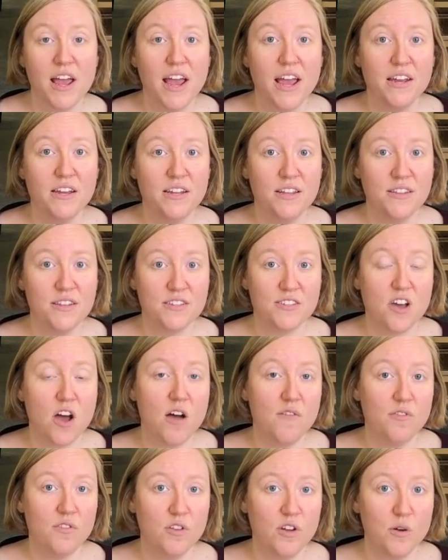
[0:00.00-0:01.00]
And in this
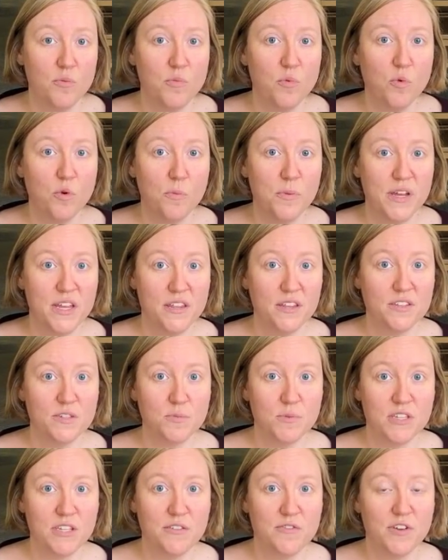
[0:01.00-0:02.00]
envelope will be the
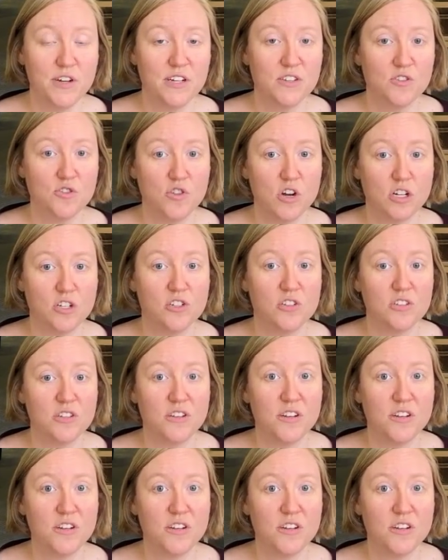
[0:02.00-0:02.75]
specific instructions